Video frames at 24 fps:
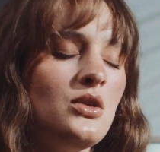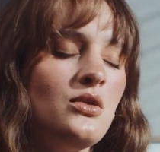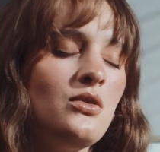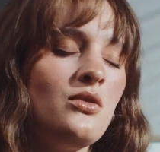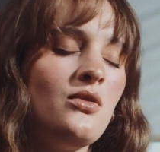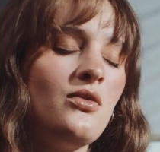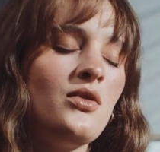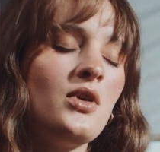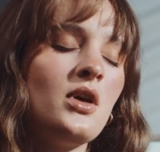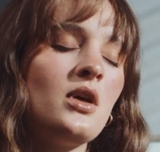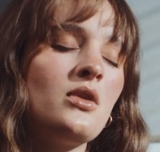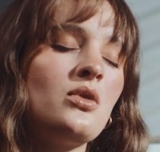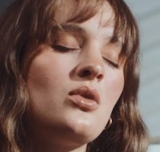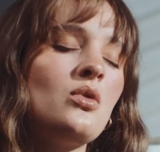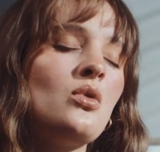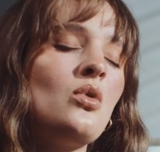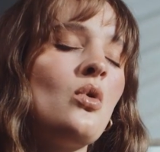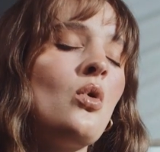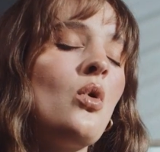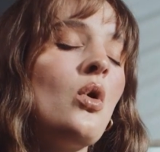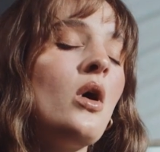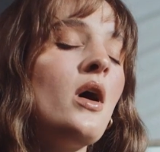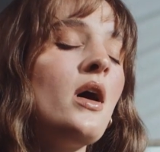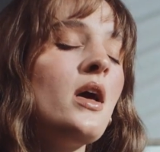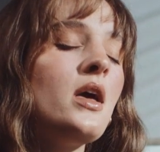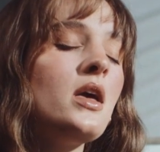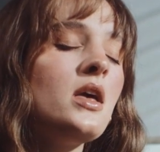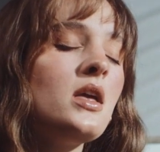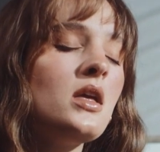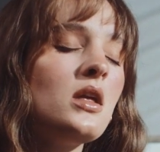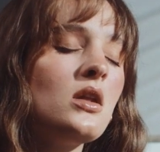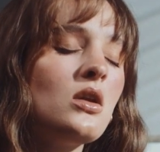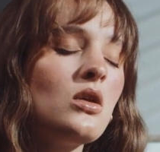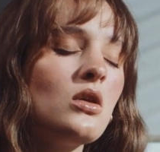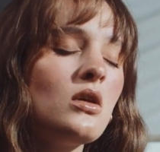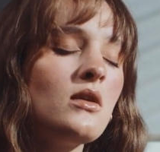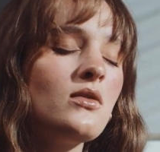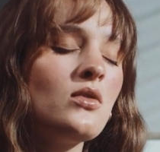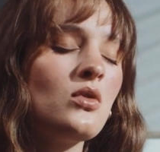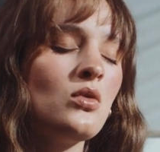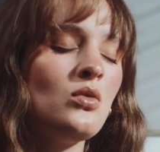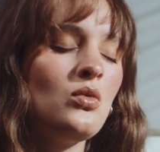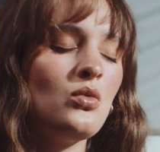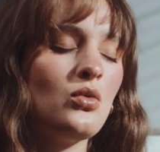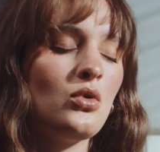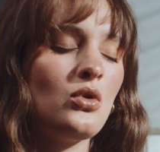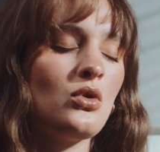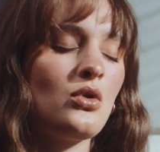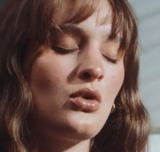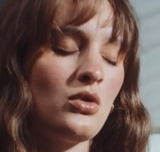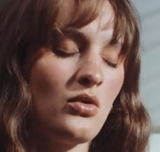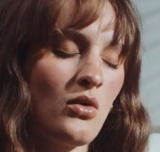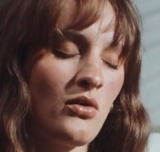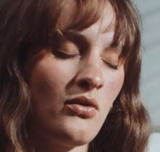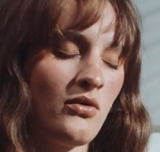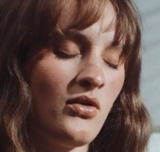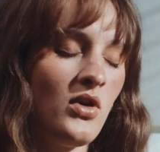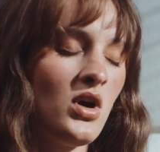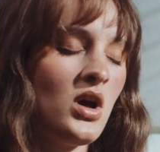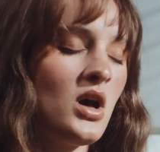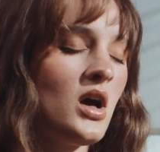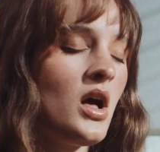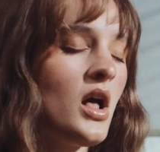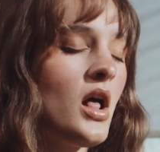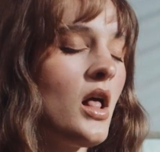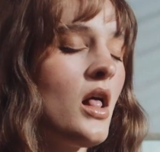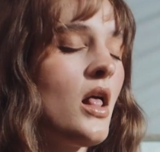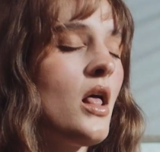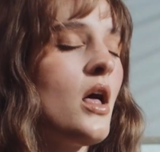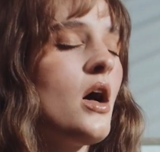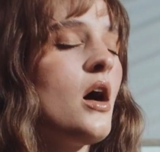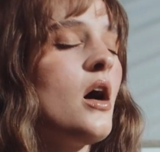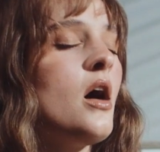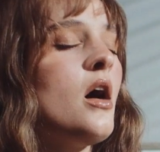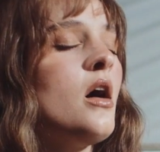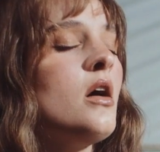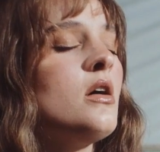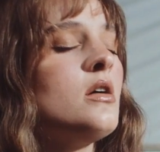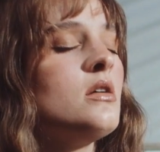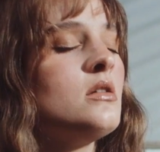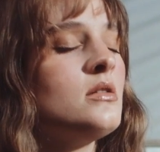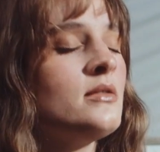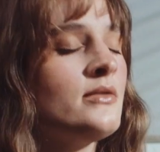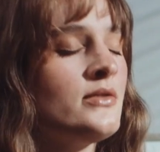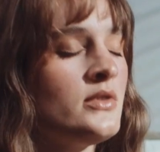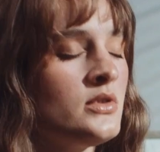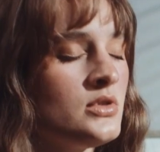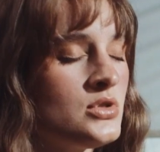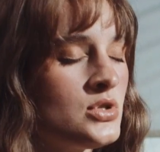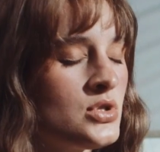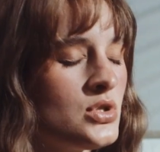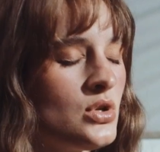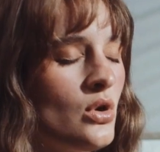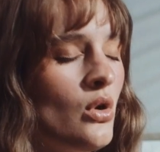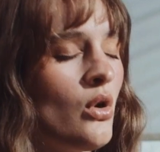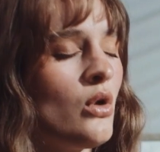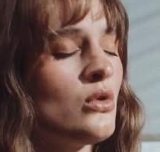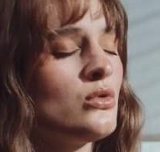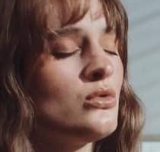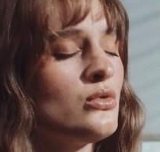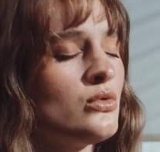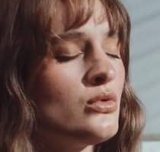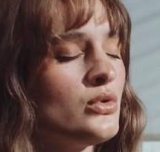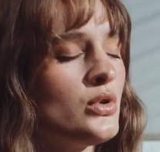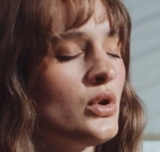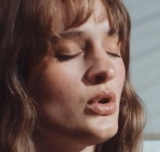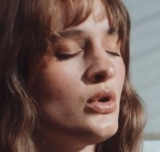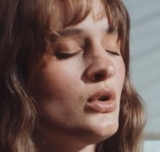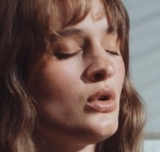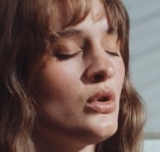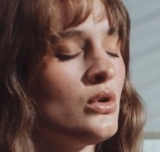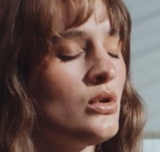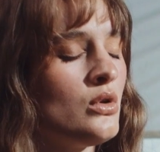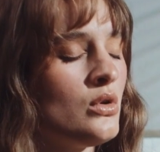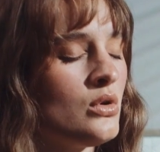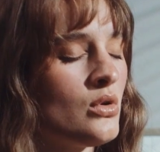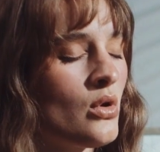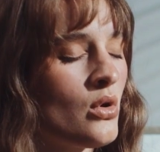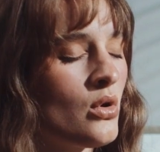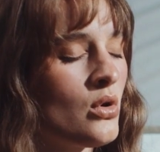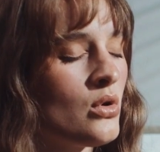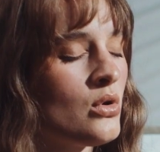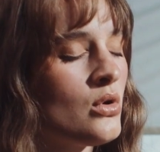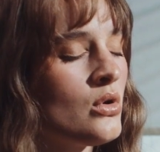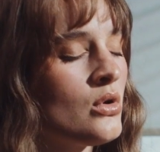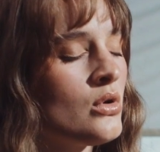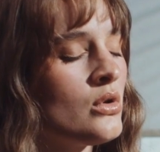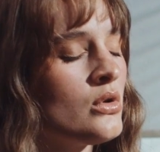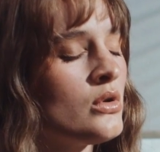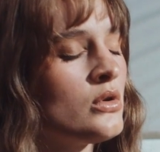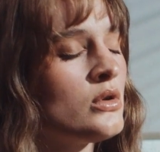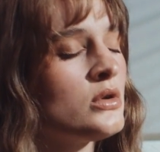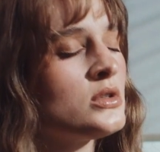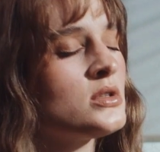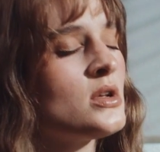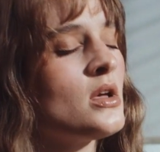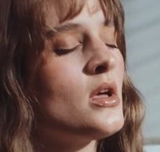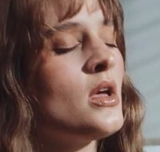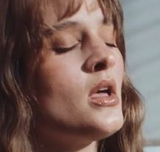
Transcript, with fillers: You felt the weight of the world fall off your shoulder.